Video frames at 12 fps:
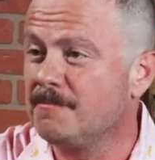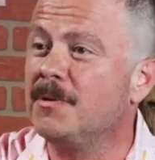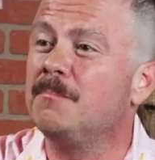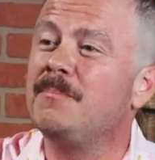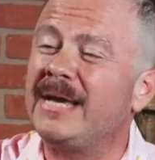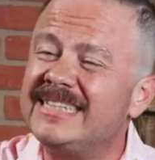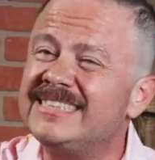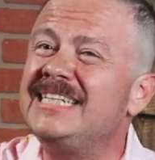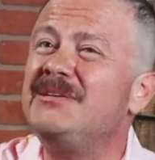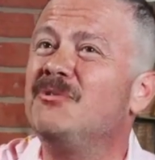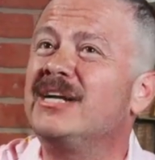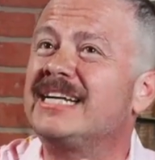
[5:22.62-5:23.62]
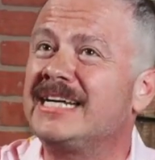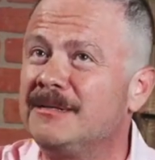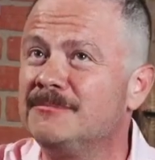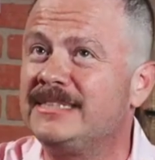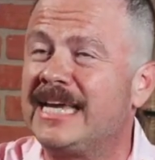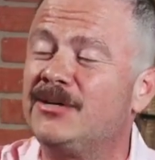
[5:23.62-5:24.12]
But basically what it
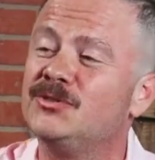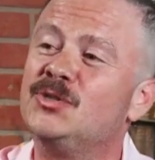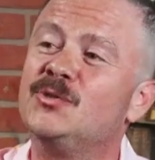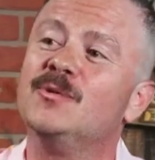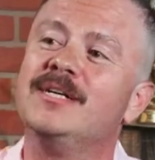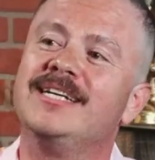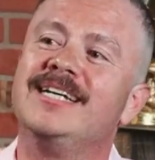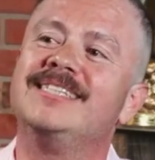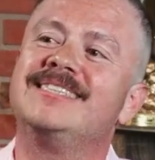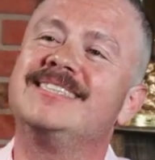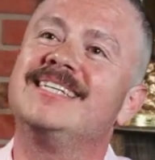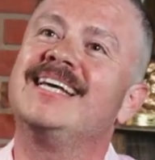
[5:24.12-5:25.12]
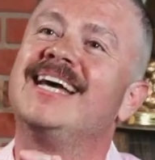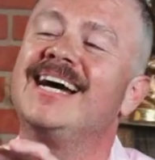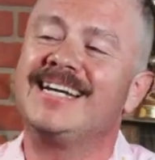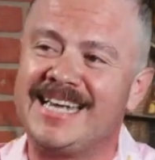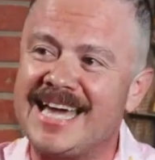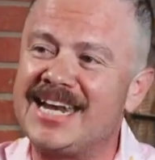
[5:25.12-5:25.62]
comes down to is,
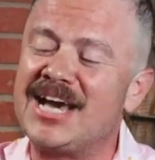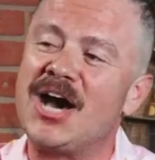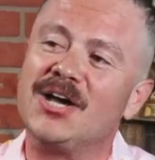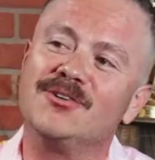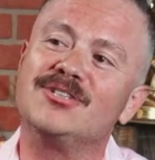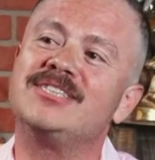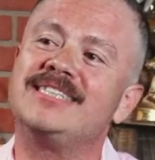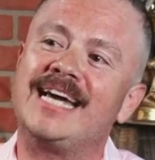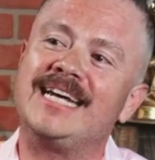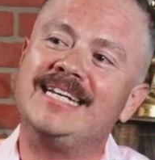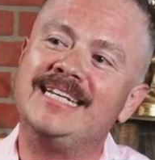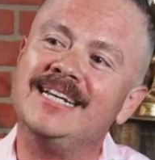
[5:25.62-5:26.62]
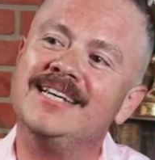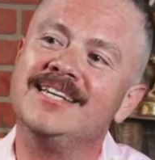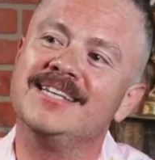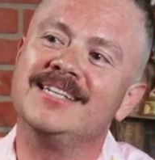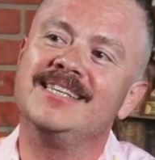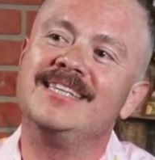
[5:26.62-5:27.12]
again, understanding
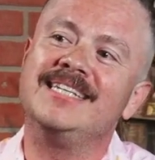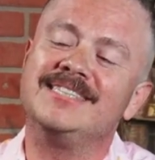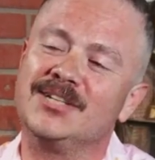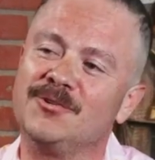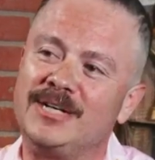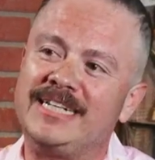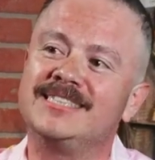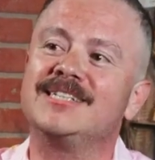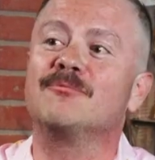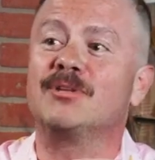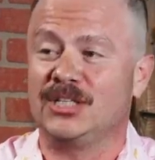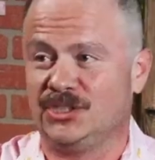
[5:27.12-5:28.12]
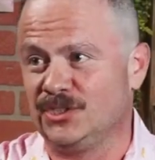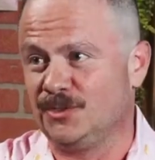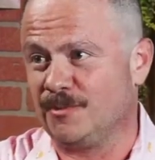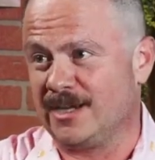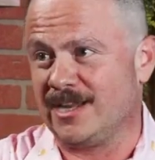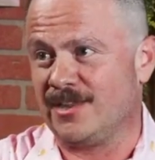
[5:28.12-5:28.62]
these ingredients in relation
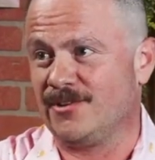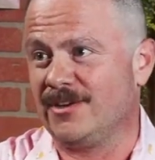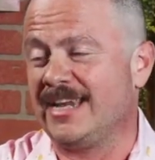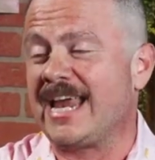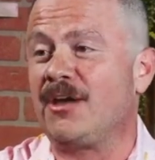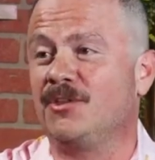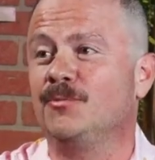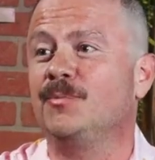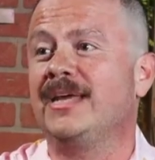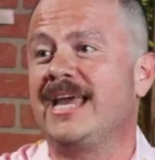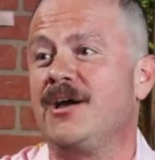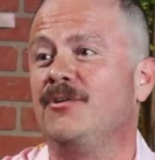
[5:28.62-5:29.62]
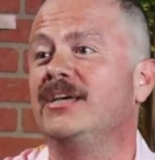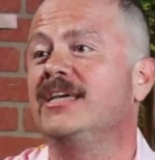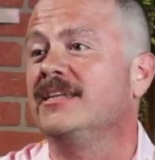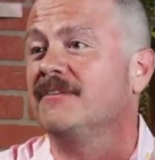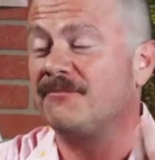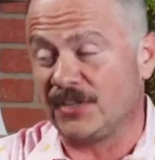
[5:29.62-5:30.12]
to one another and how they'll play
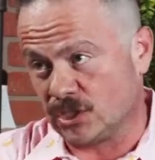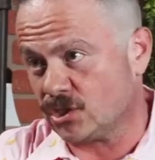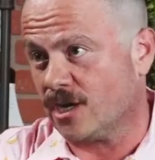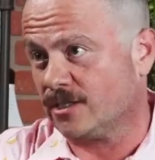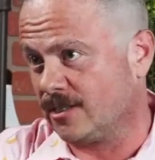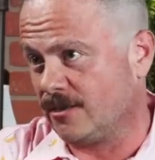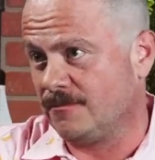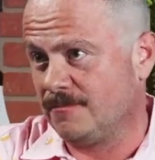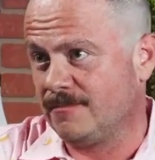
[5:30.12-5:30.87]
out in the finished cocktail.